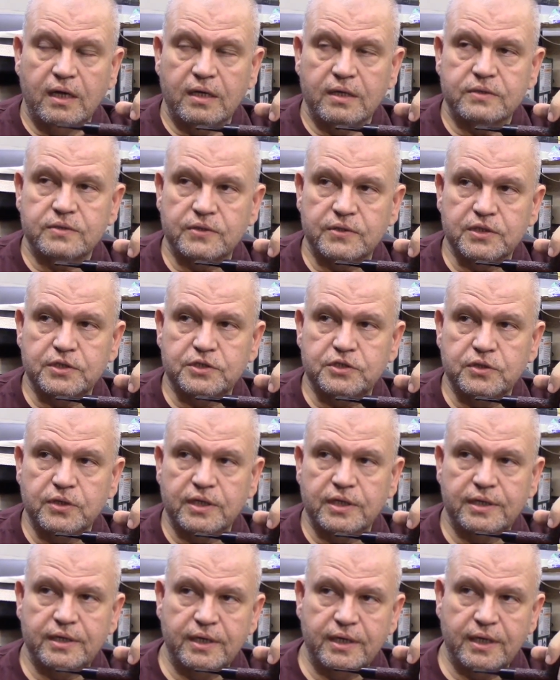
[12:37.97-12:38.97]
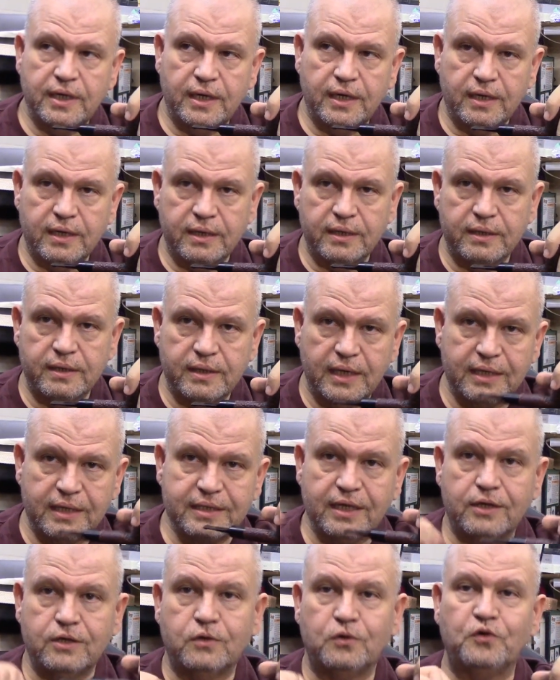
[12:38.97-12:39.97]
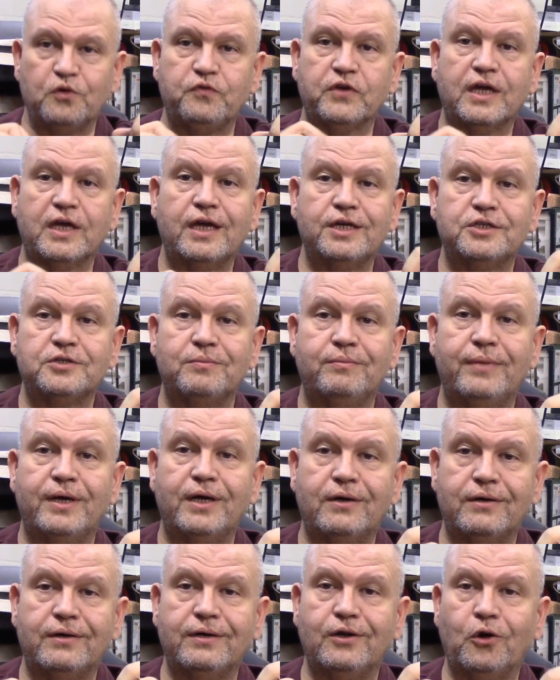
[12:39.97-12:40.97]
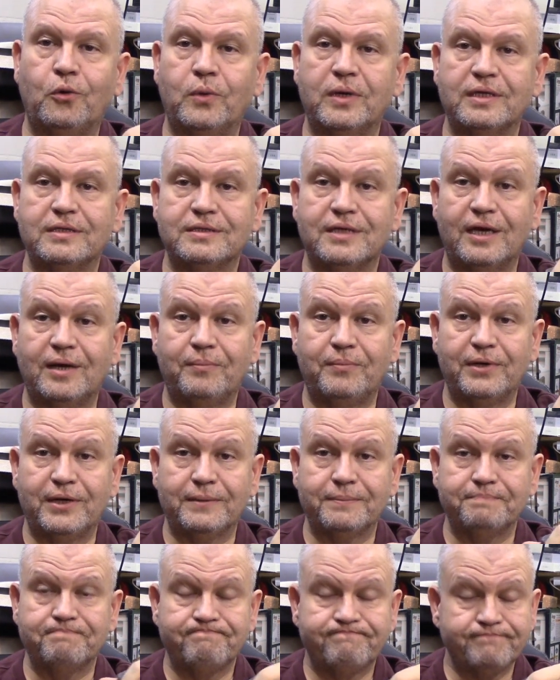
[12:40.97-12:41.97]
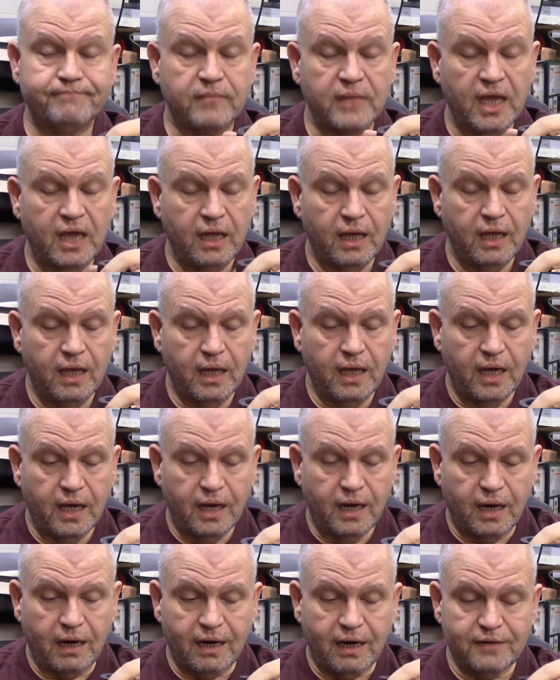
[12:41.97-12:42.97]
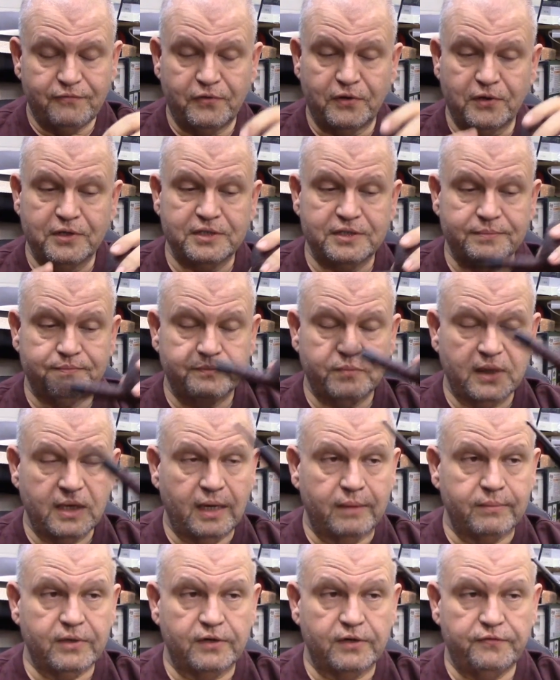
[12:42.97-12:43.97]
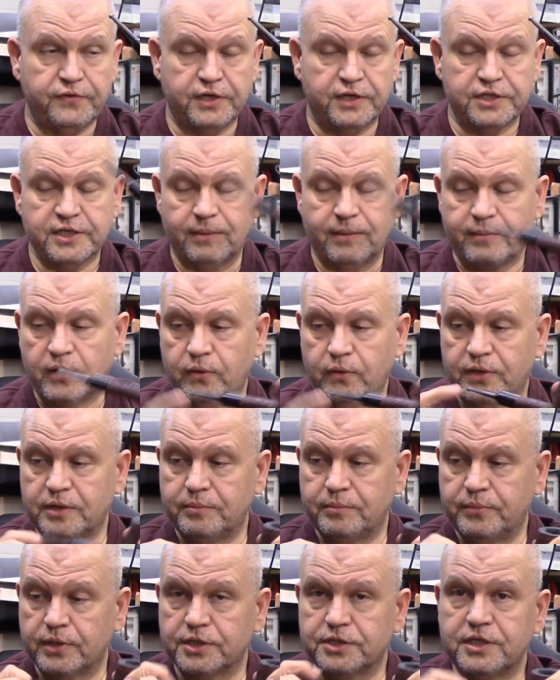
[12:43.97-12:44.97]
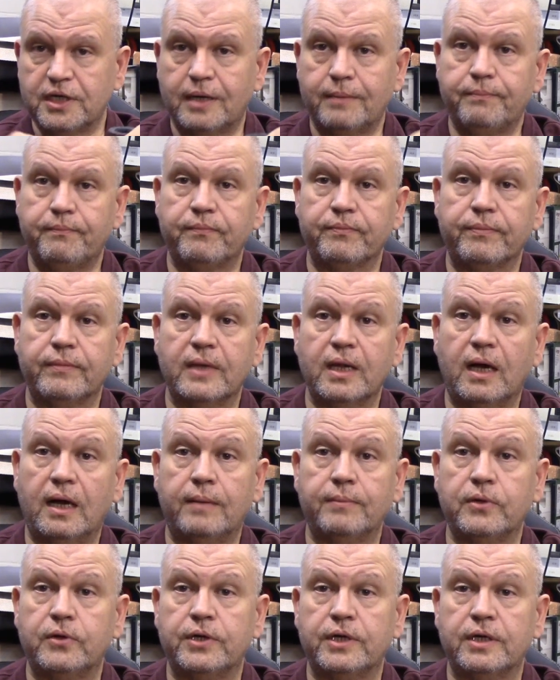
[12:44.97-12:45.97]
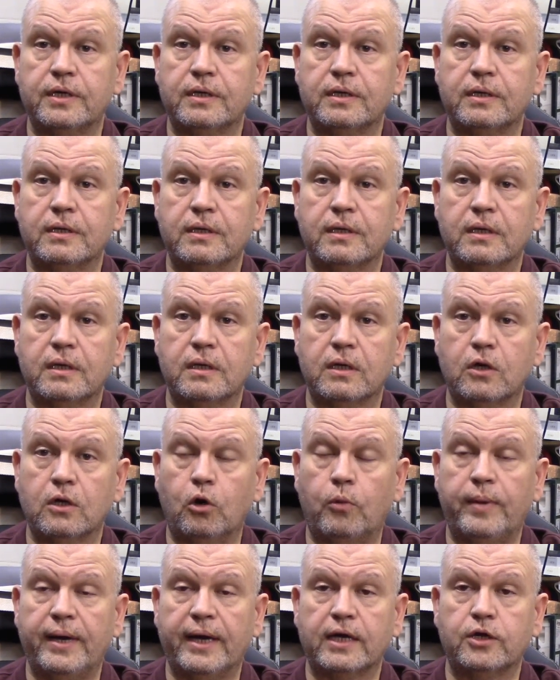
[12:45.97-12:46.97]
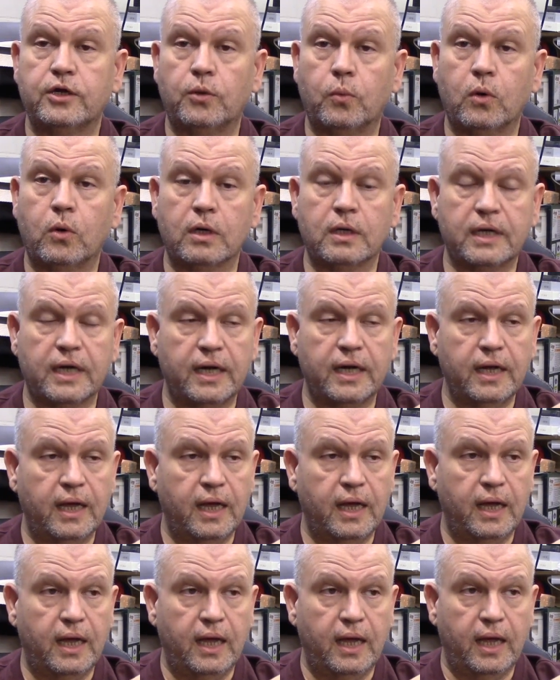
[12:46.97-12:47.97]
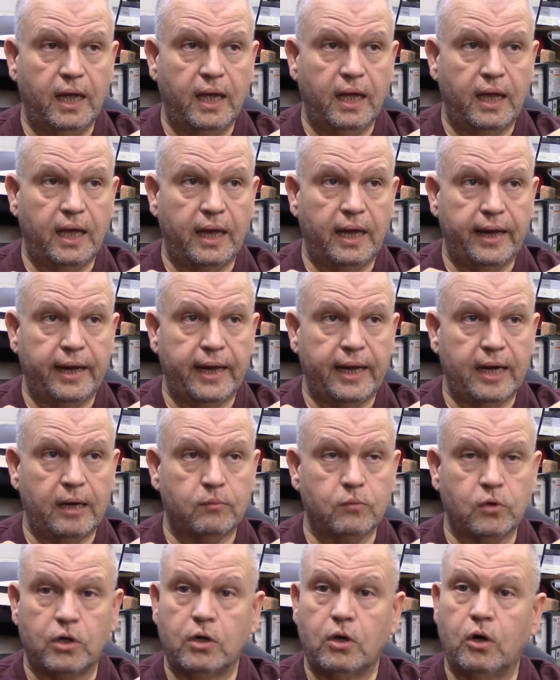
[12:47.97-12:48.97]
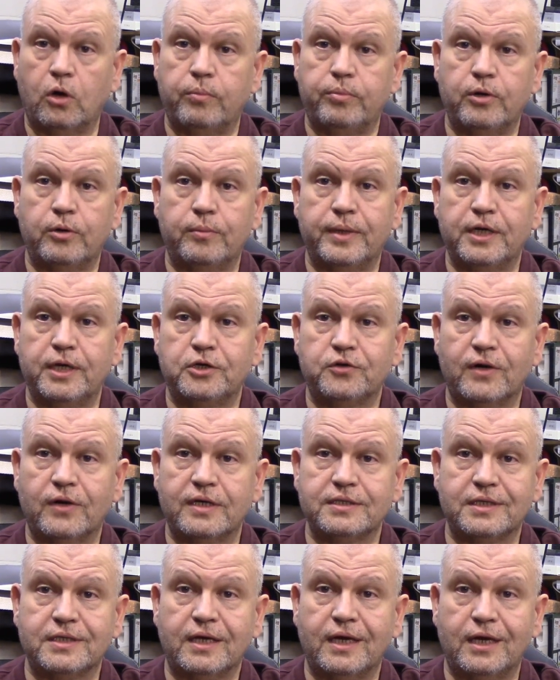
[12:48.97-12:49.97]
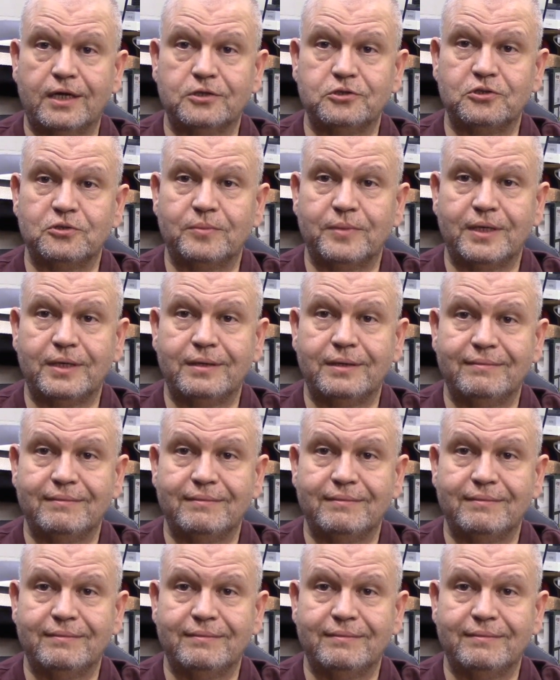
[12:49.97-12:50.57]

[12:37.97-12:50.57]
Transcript: so that you can hit that notification bell and know when it's happening. All right, folks, I'm going to finish up my Haunted Bookshop. I'm going to go back to work, and I'm going to hope nobody tries to cancel me.